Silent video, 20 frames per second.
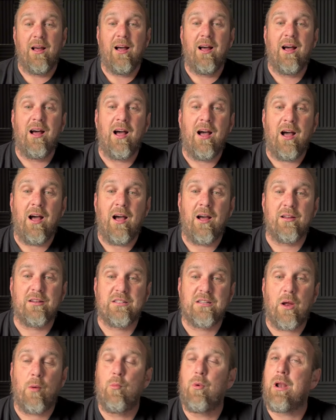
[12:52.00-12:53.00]

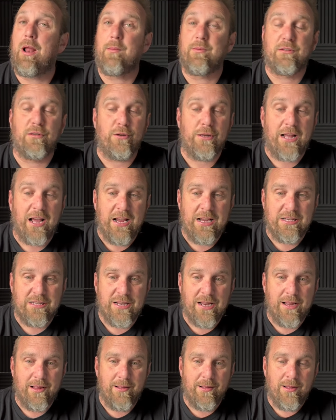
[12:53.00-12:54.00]
Some will absolutely hate
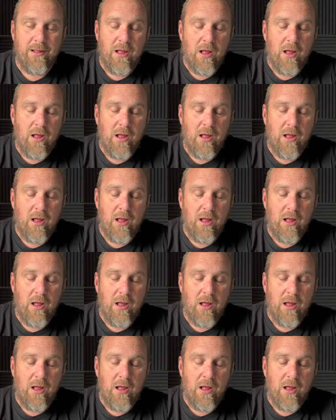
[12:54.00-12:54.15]
it.